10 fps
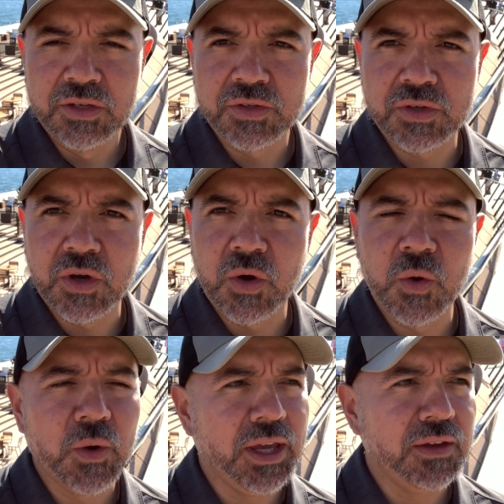
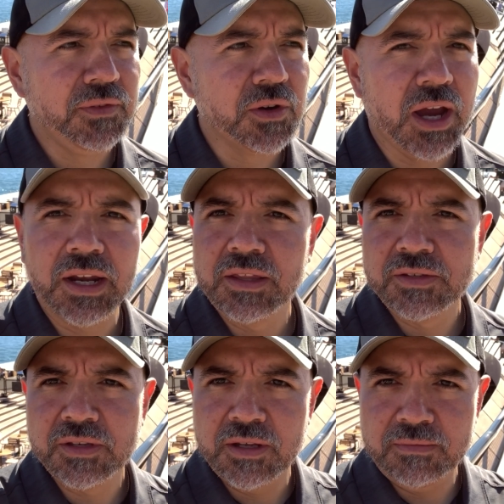So if you're out in the
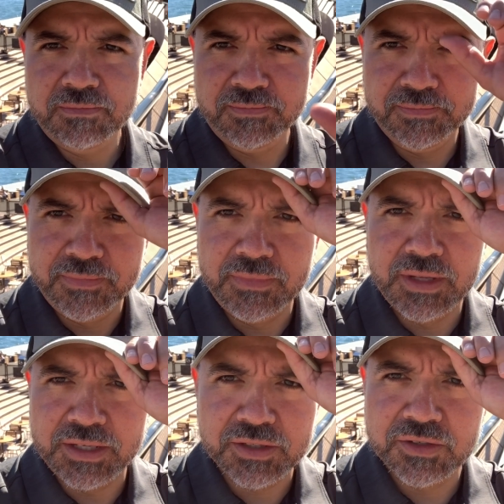sun,
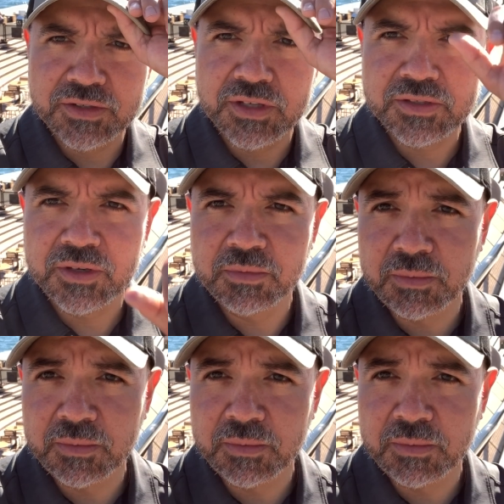not just your sunscreen, but